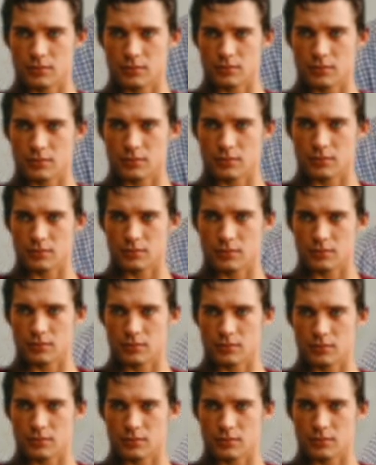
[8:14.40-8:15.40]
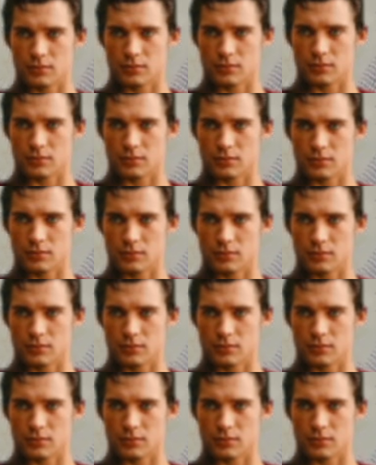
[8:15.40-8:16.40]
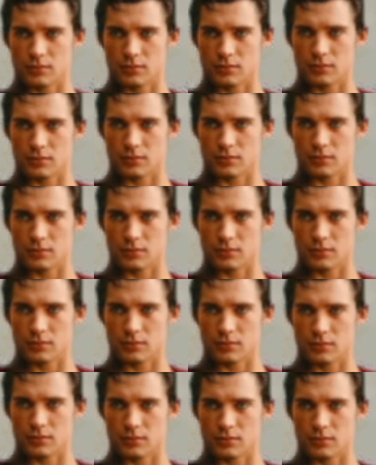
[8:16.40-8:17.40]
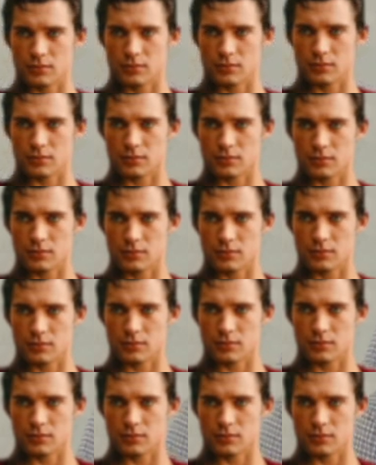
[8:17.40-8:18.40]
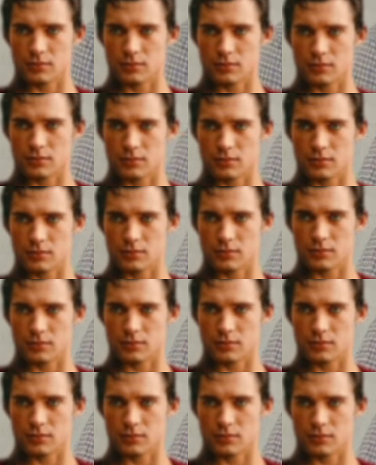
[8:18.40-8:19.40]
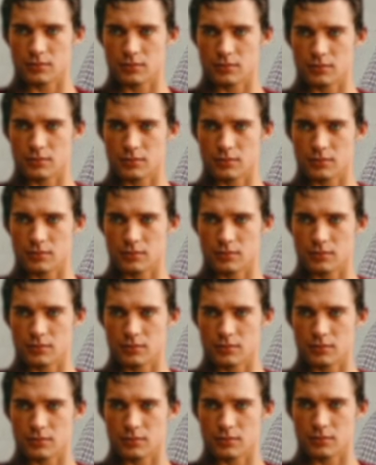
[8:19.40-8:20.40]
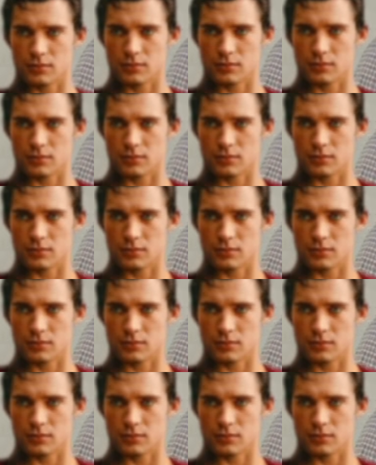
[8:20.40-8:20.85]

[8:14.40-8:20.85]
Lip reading: [no speech]